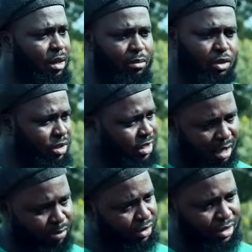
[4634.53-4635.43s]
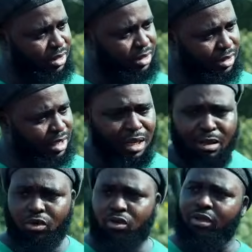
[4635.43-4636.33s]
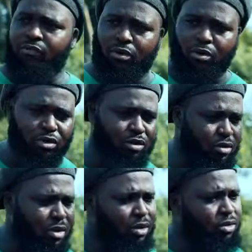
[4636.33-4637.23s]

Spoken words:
I'm just an apprentice and I am looking forward to